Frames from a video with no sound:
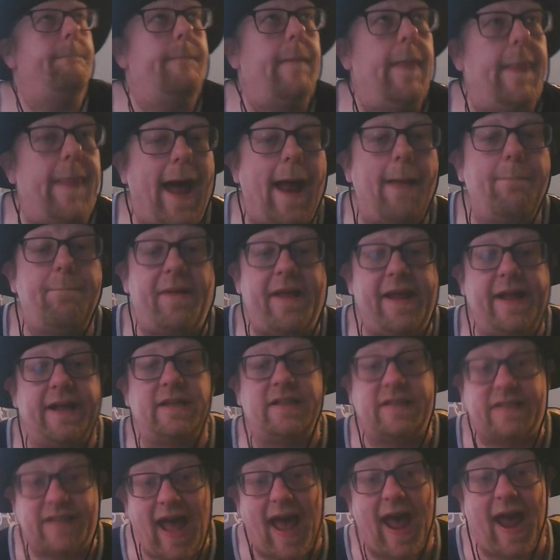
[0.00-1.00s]
That being
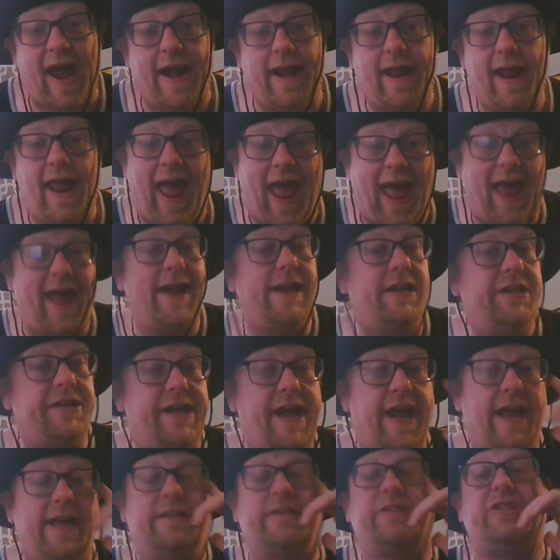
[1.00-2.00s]
said, Edge
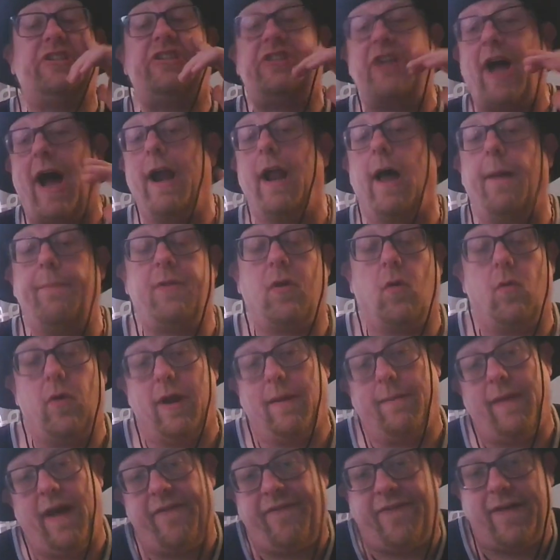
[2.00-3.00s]
has shot up to one
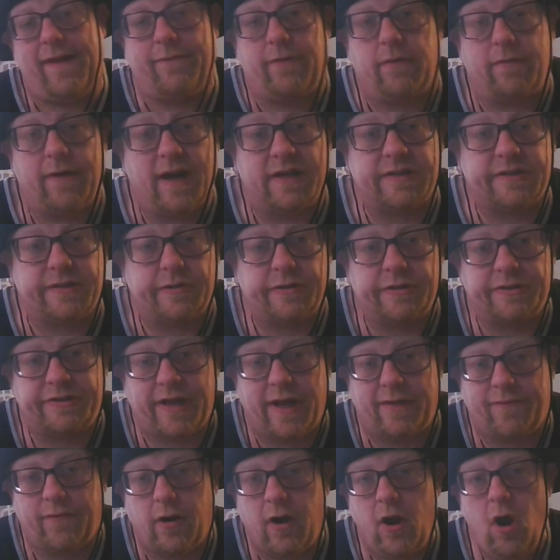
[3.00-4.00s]
of my favorite wrestlers
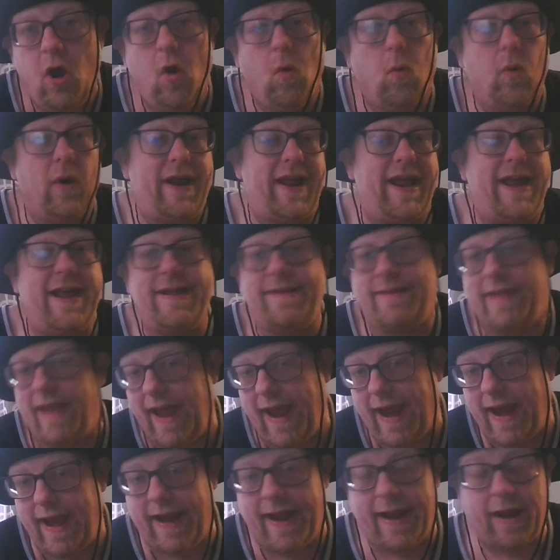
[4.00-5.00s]
ever. What he
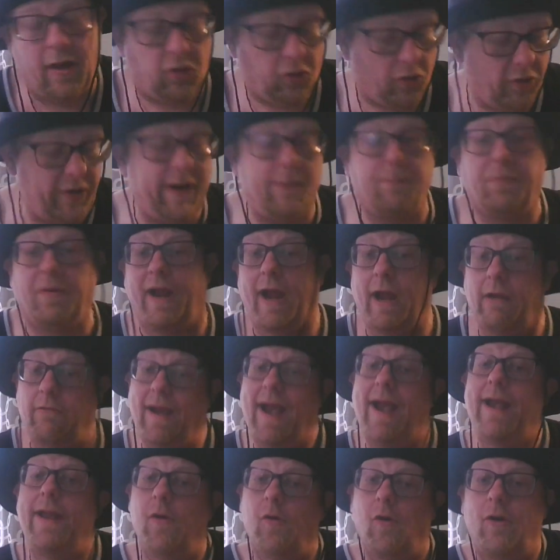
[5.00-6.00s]
did, including bringing
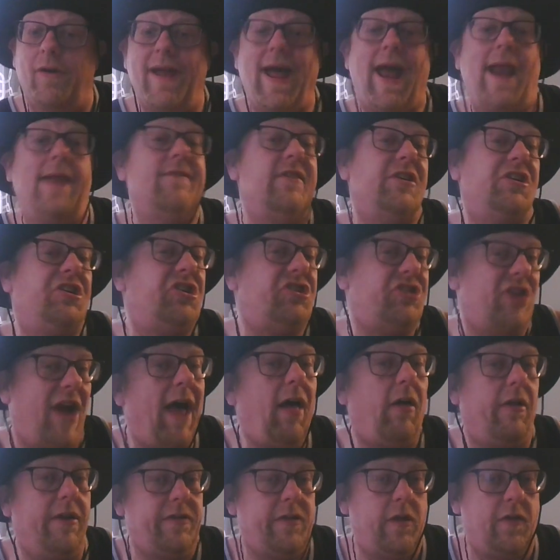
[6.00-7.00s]
Randy Orton out of his
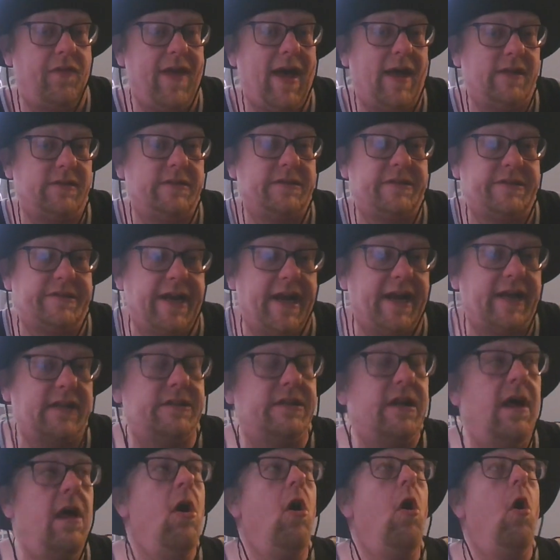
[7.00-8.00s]
shell in 2006,
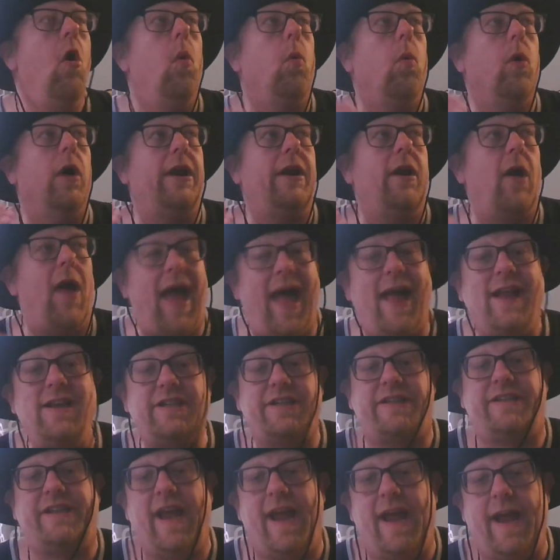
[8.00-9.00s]
what
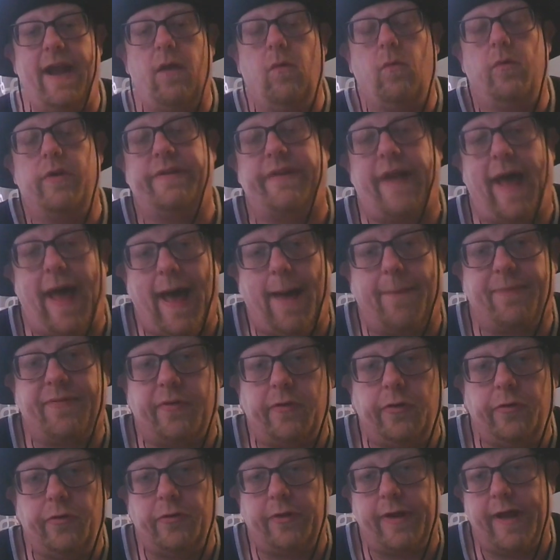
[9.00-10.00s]
Edge did was
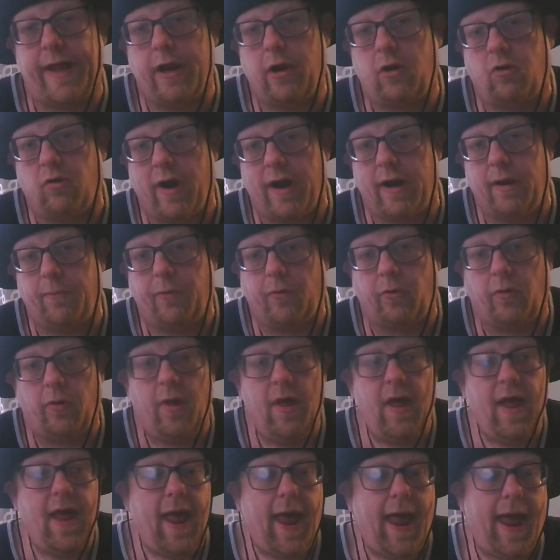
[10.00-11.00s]
absolutely incredible,
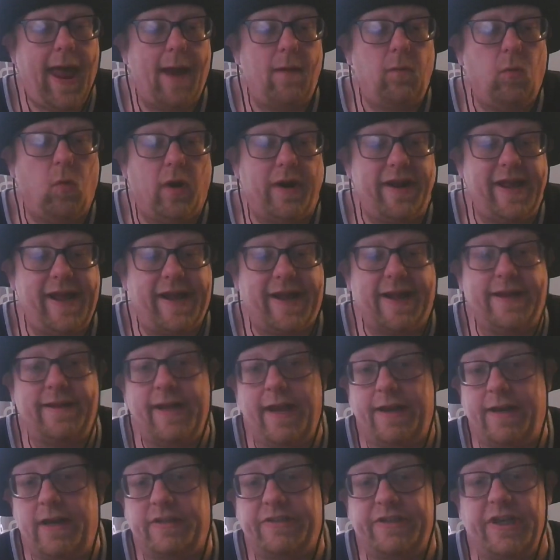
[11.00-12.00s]
and what he
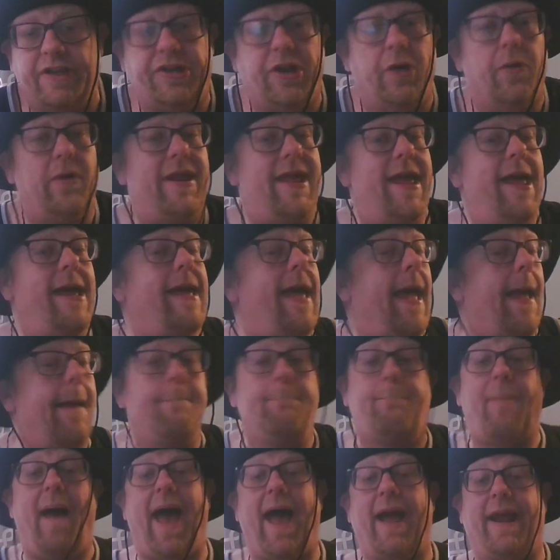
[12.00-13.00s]
continues to do. And he came
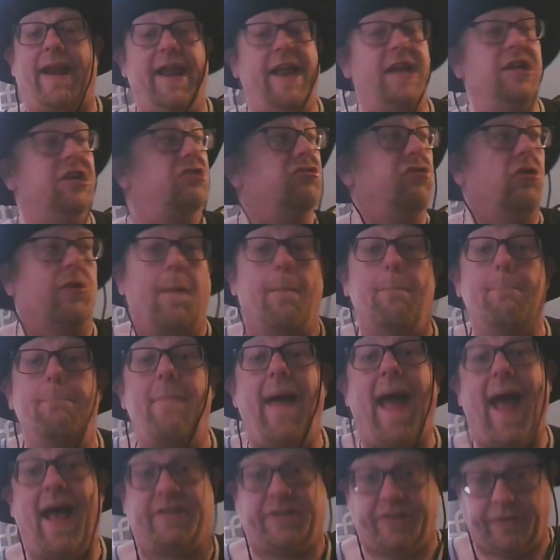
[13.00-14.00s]
back, and he just looked
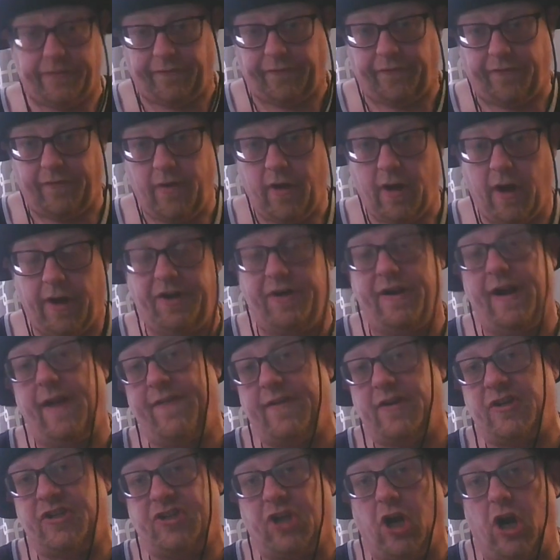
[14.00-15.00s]
massive underneath
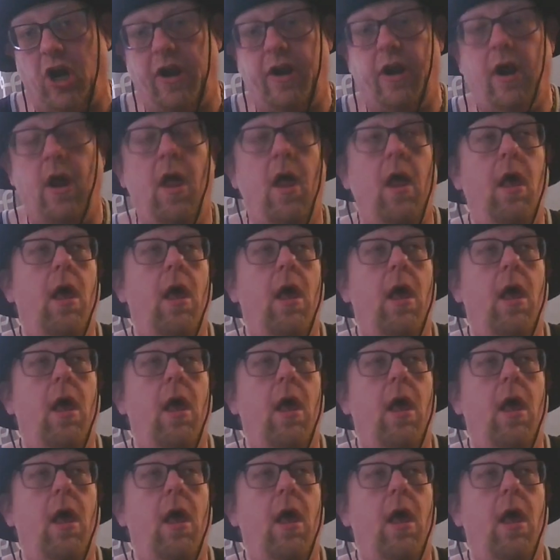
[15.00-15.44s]
his shirt.